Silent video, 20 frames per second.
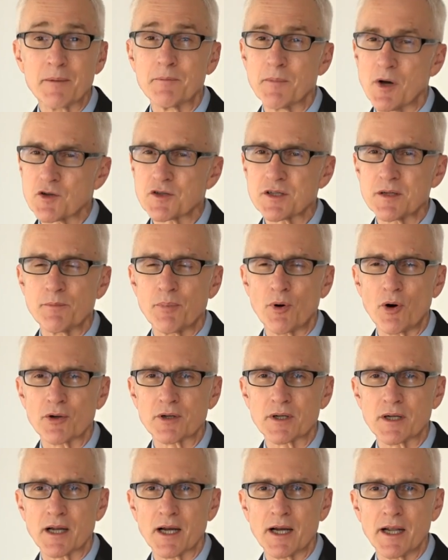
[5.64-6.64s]
and most
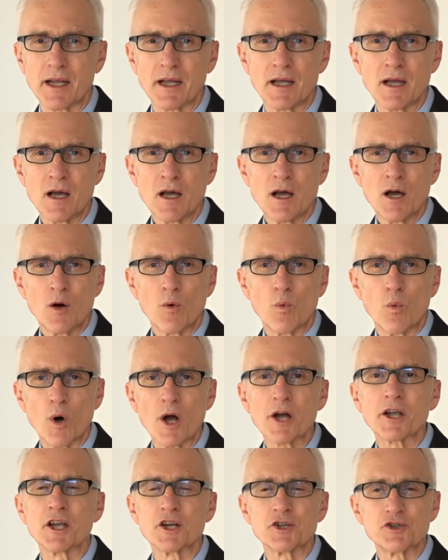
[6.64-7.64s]
importantly,
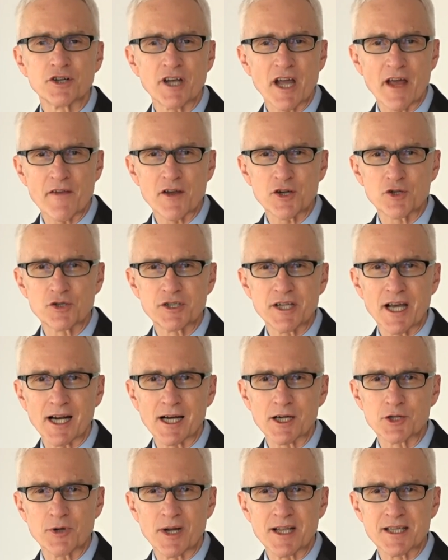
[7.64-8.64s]
working together to
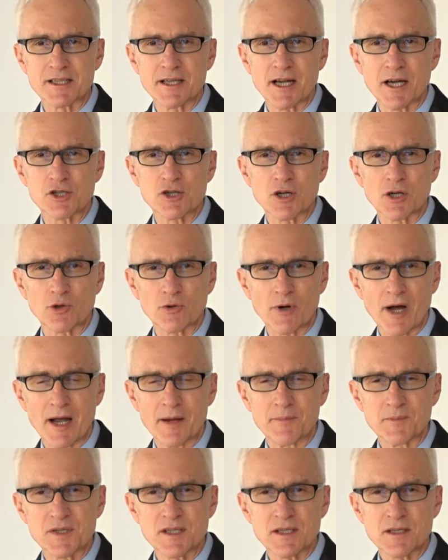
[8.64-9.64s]
tackle transnational
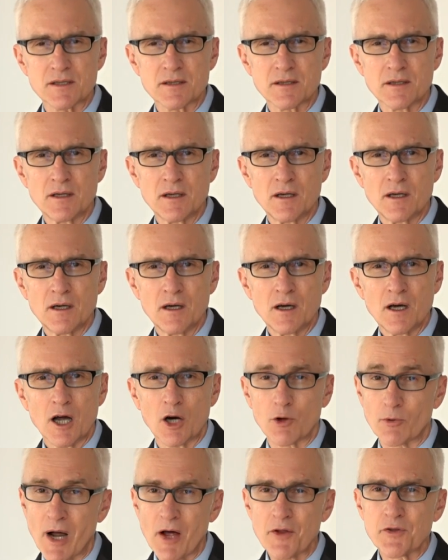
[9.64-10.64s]
crimes.
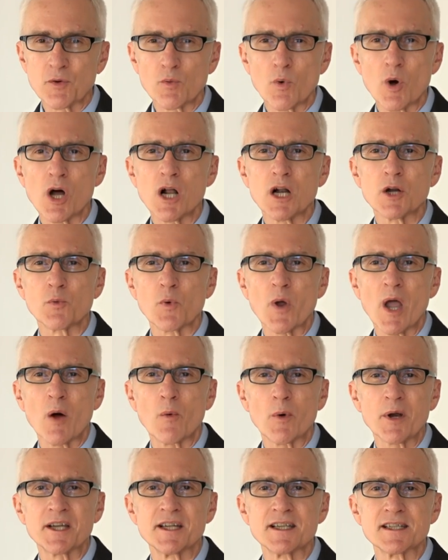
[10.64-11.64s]
Around the world, we are
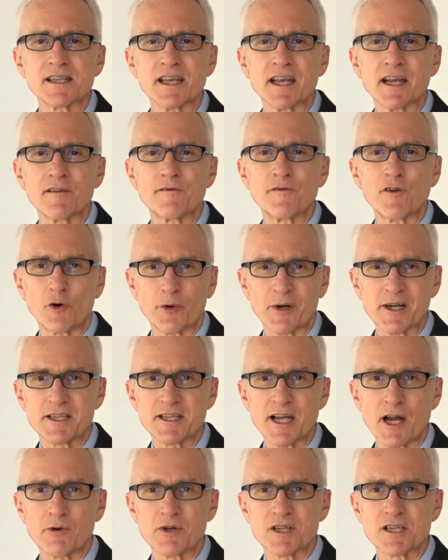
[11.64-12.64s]
witnessing foreign
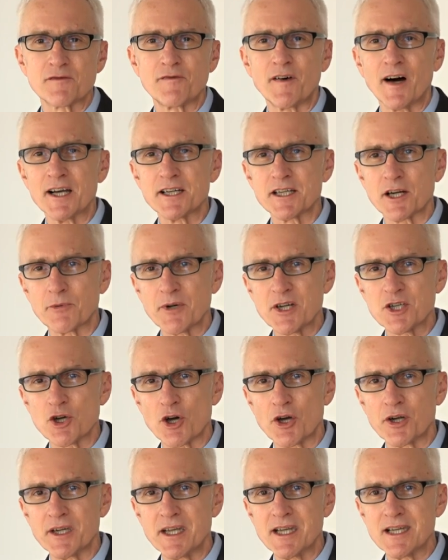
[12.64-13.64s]
terrorist fighter
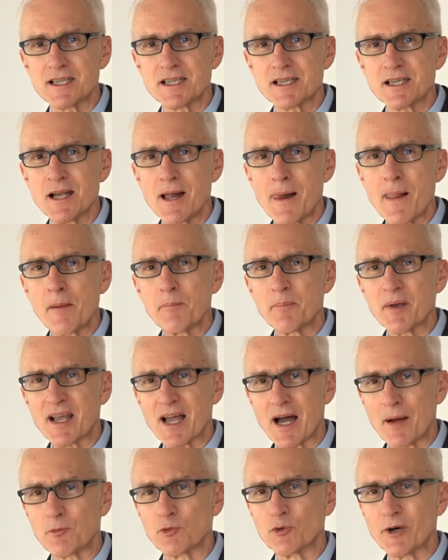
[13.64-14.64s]
returnees
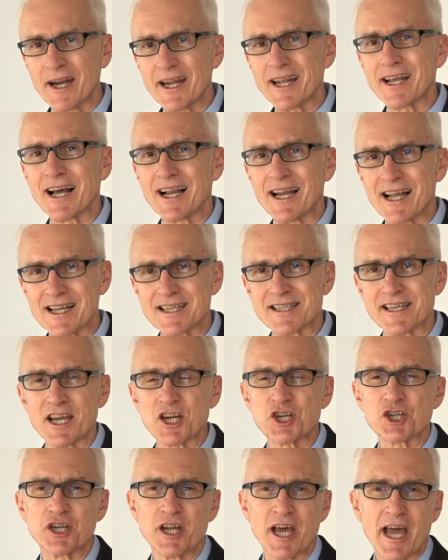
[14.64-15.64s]
become
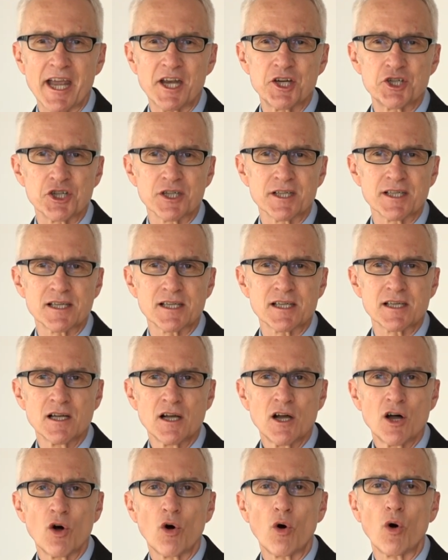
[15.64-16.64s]
radicalization agents
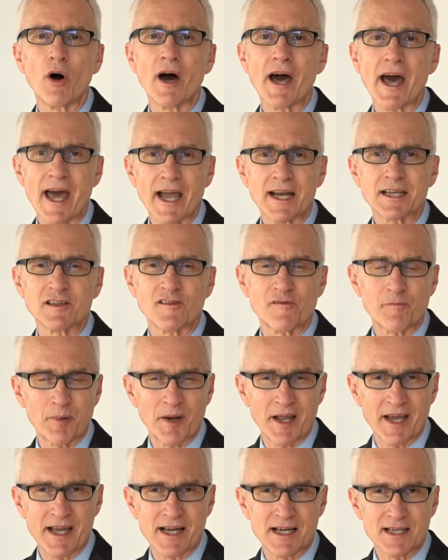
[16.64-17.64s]
or active
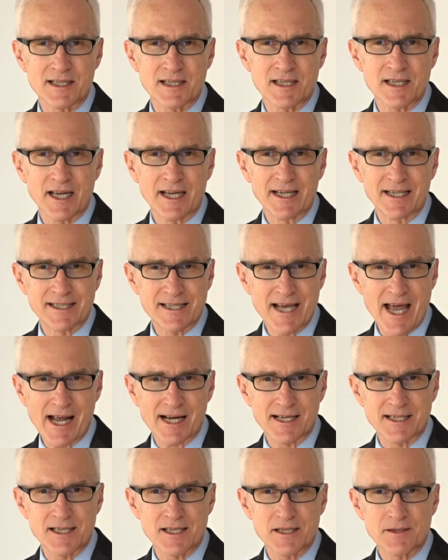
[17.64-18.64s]
players in
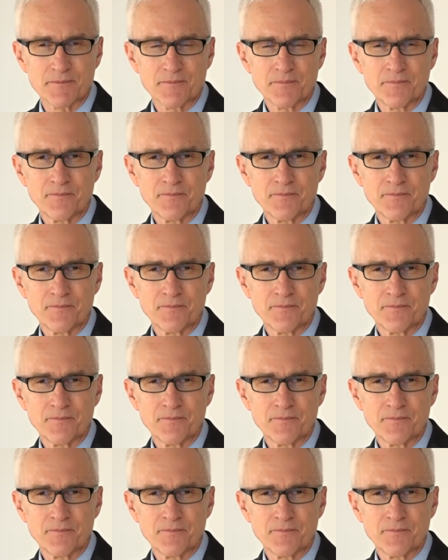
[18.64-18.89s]
attacks.